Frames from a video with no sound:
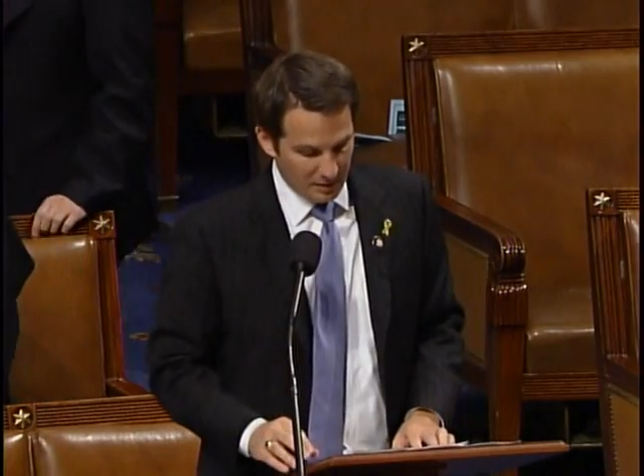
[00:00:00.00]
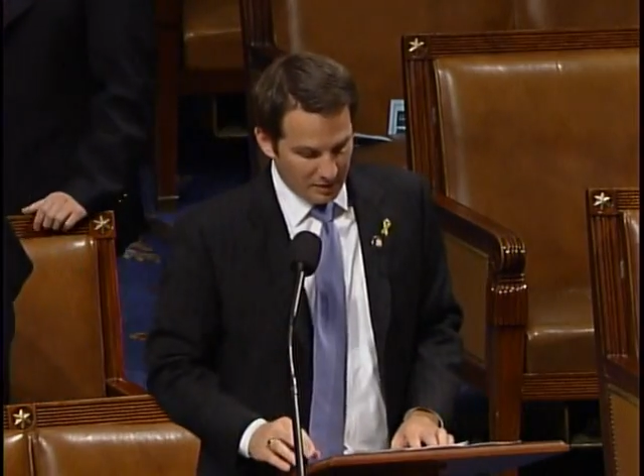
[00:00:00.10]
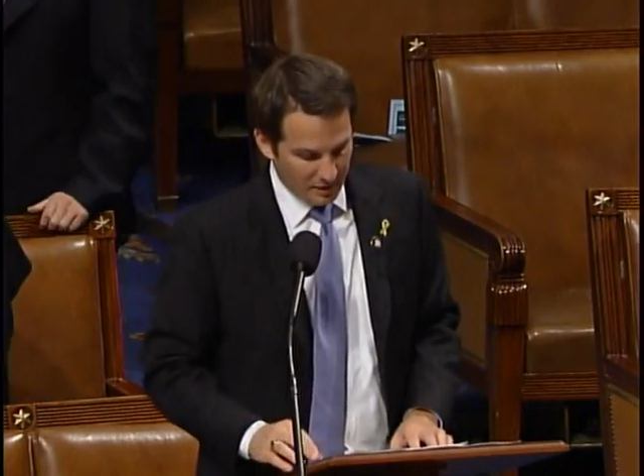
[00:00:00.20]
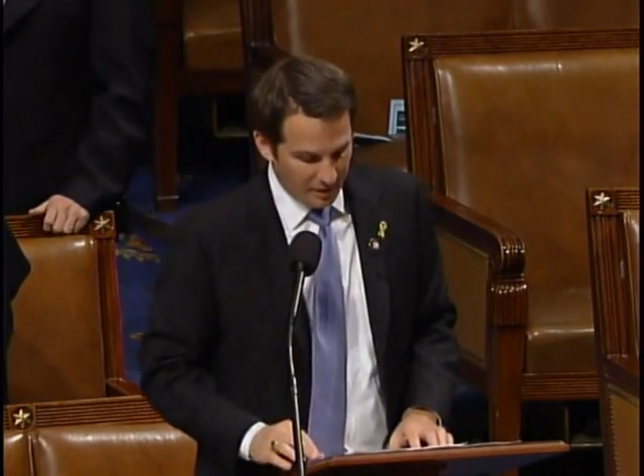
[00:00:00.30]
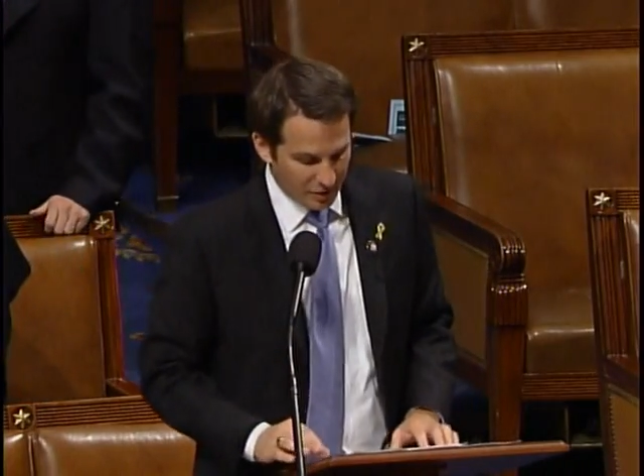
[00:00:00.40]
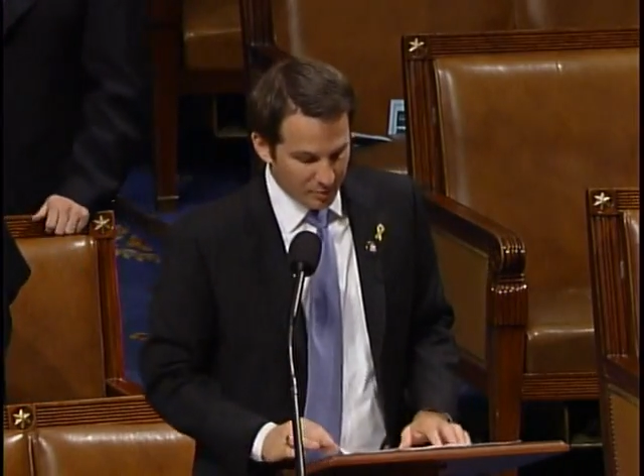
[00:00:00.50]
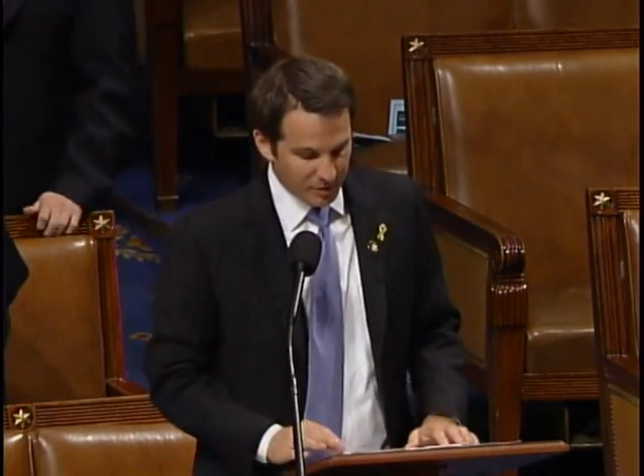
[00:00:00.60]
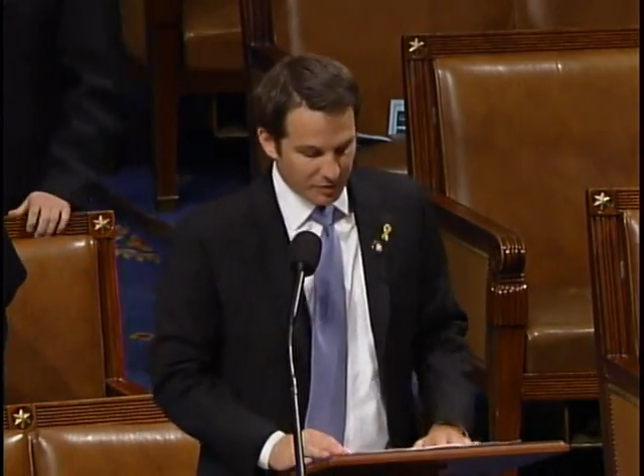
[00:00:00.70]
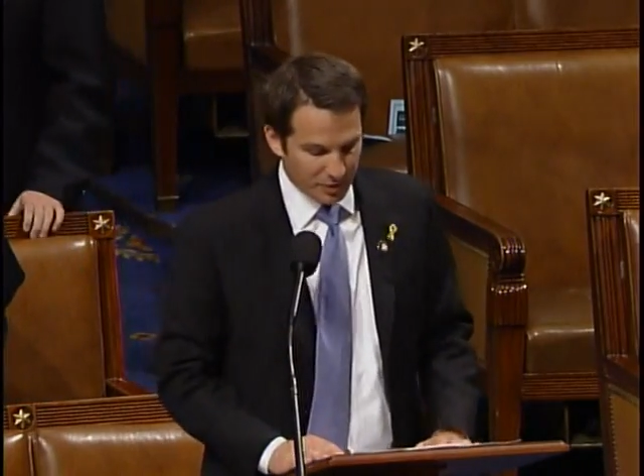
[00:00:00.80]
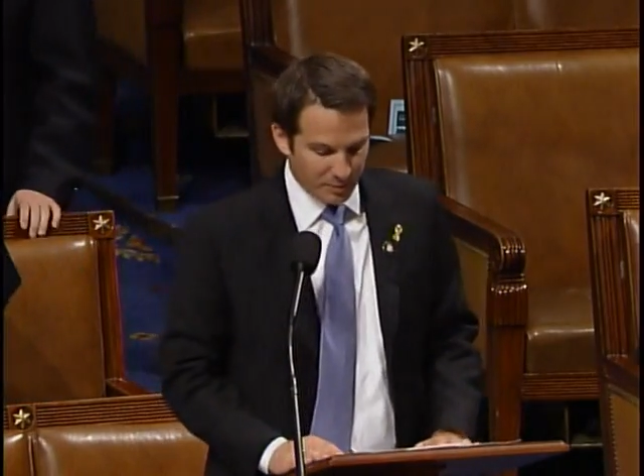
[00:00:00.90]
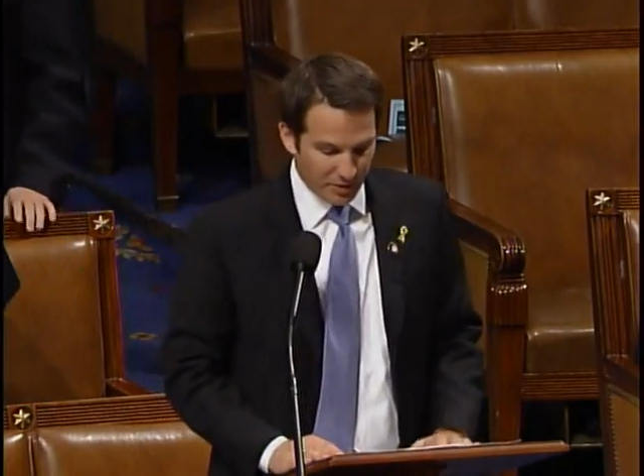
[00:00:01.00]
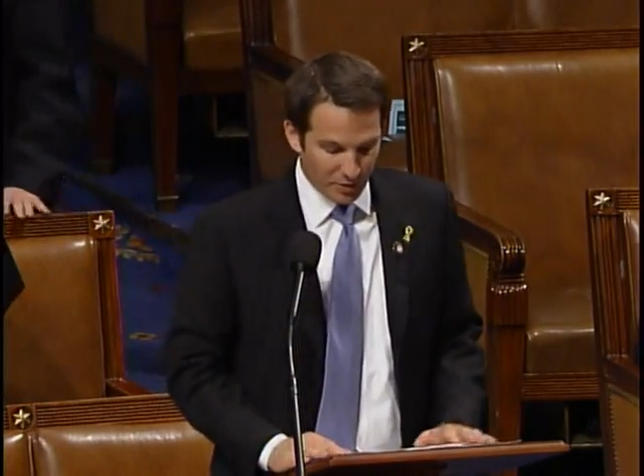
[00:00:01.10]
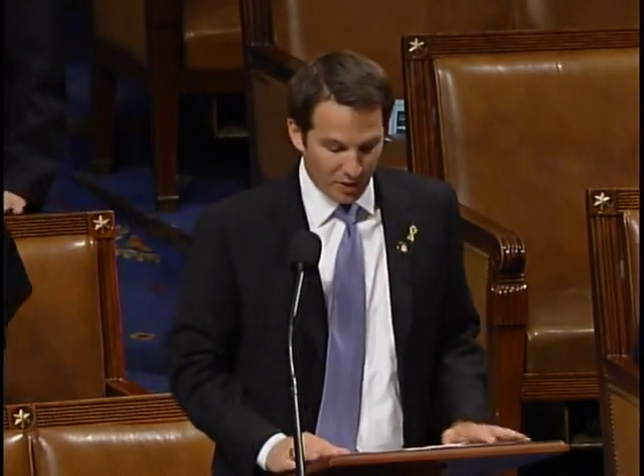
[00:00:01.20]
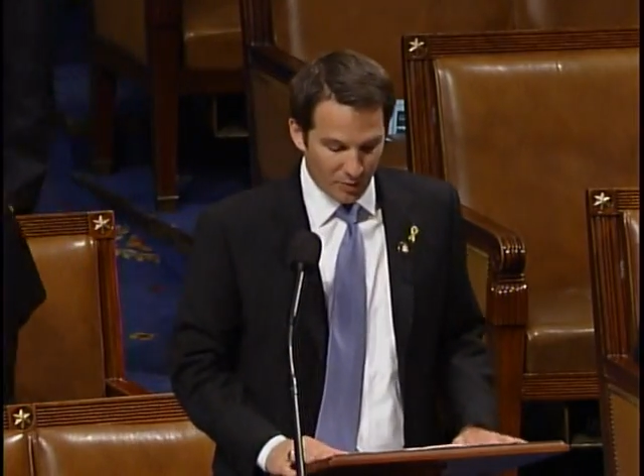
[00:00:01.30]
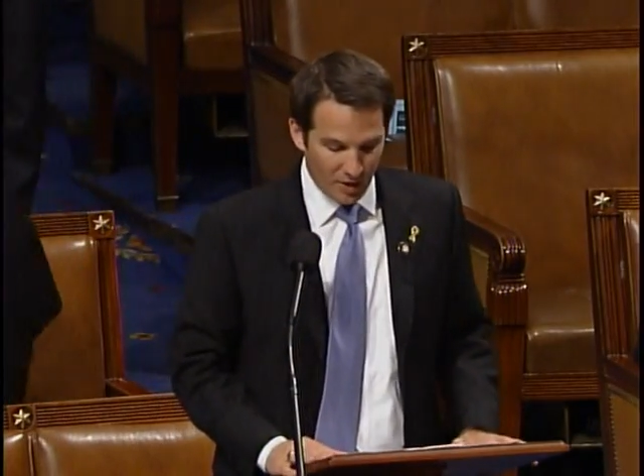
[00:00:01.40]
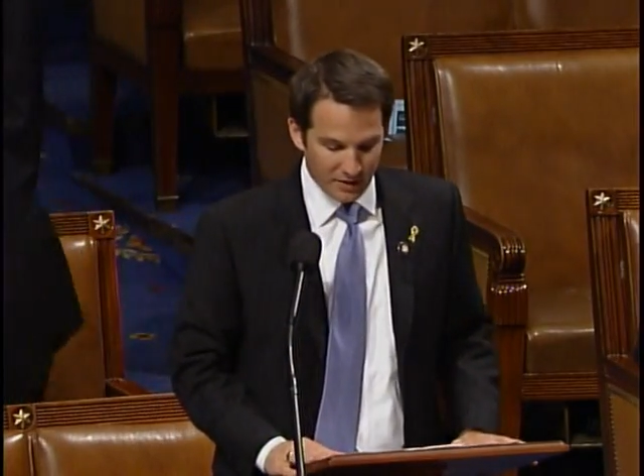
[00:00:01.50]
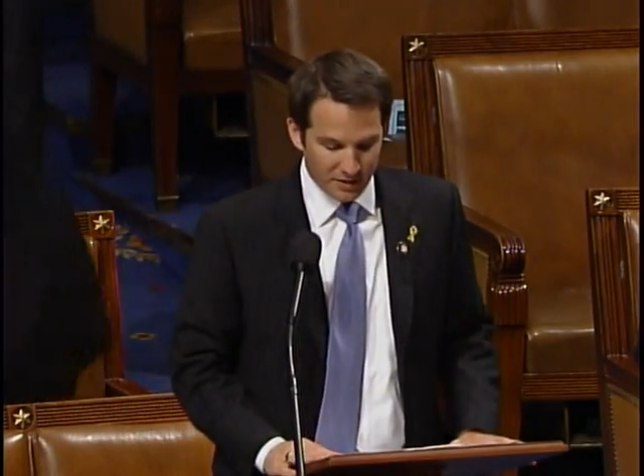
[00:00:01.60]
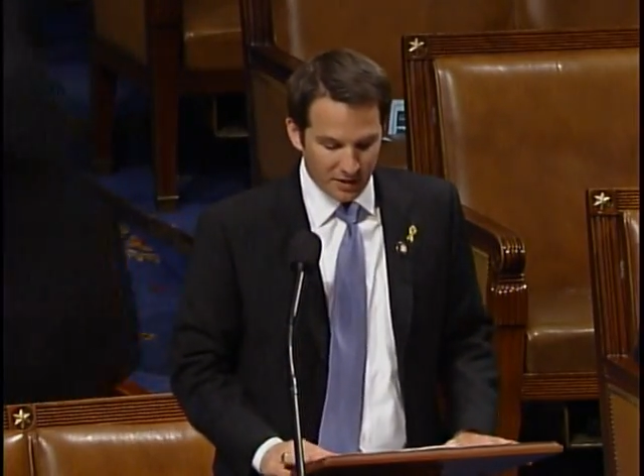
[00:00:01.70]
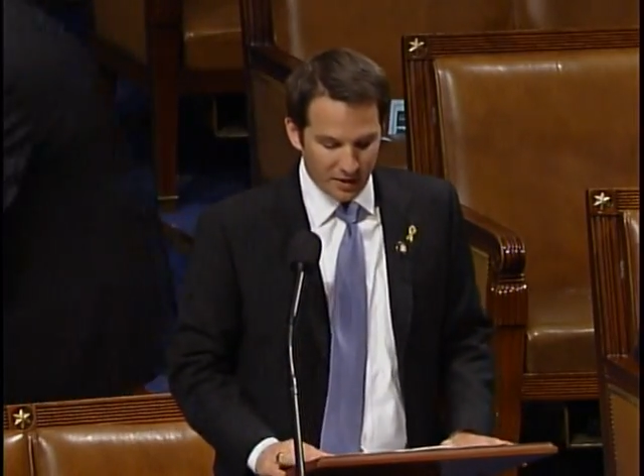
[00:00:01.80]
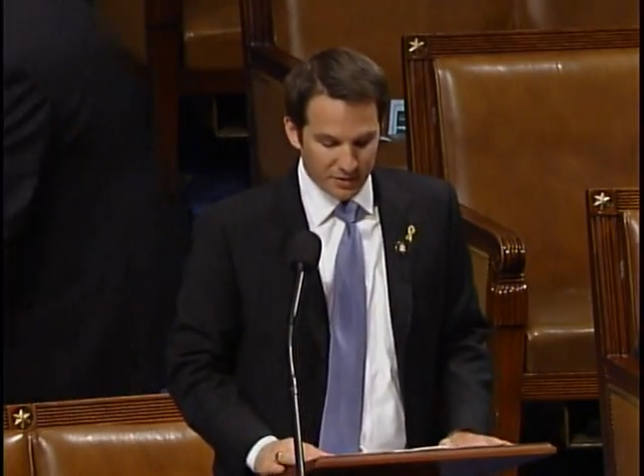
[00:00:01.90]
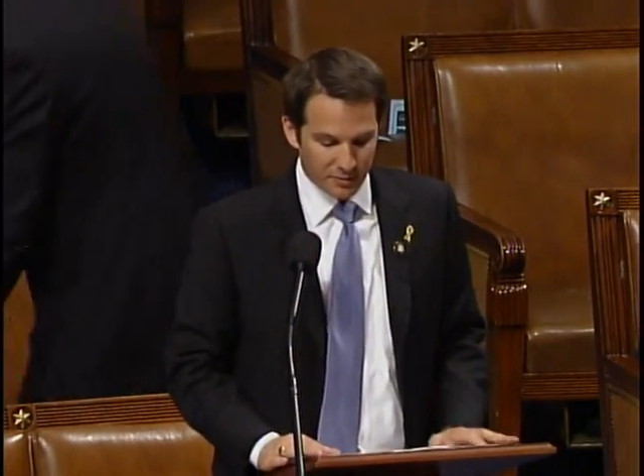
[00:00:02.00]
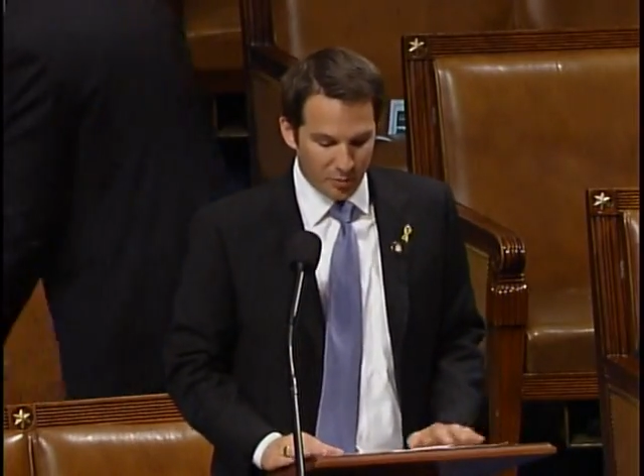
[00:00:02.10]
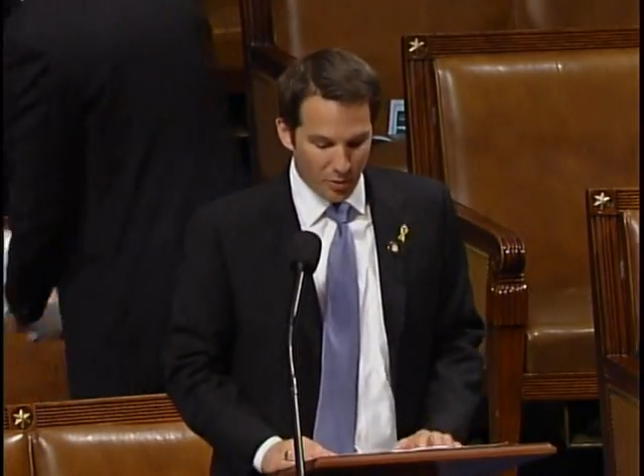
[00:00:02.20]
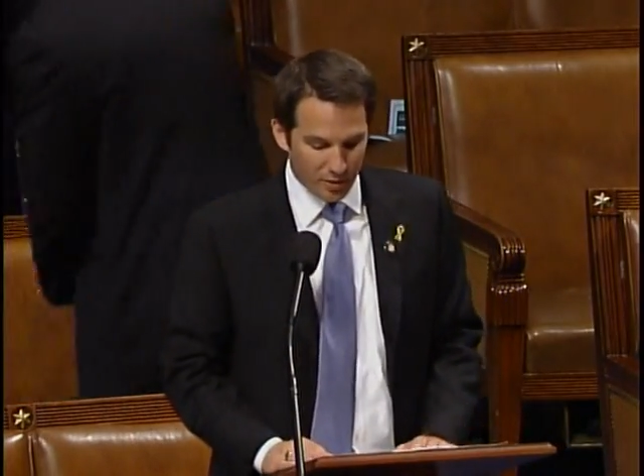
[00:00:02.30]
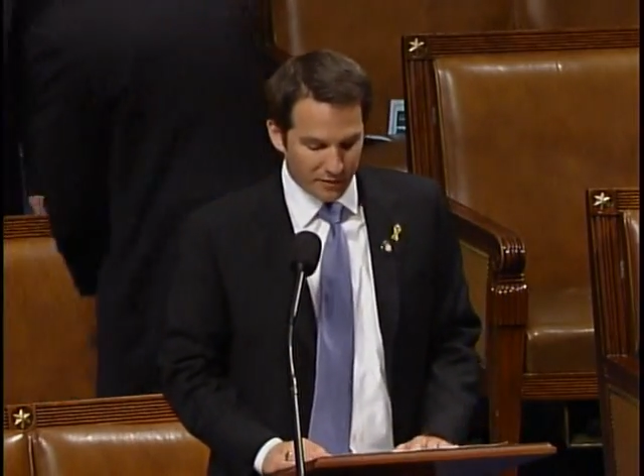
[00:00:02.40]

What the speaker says: Thank you, Mr. Speaker. I rise today in support